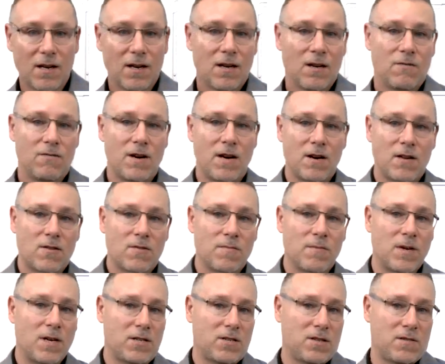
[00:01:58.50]
around as
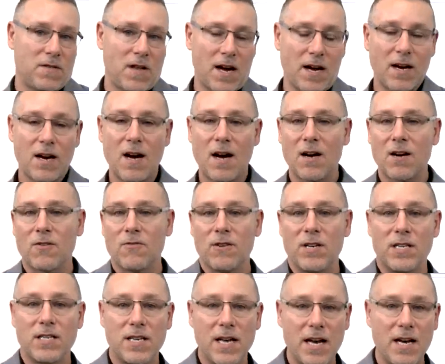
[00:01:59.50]
much of that
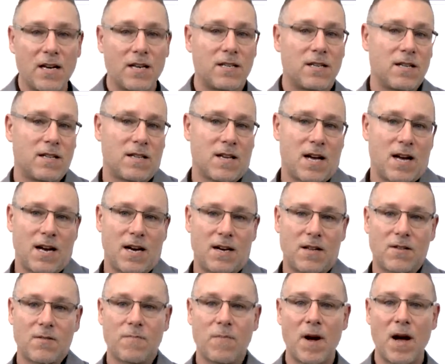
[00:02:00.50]
concrete data design
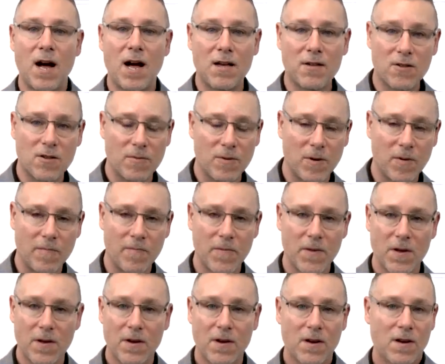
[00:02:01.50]
as possible.
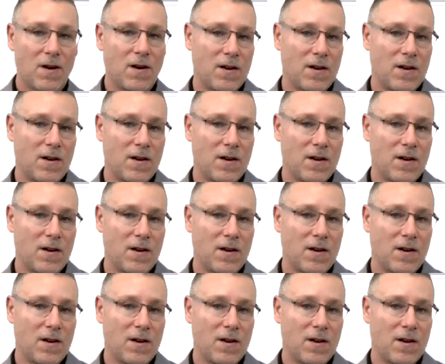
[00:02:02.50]
All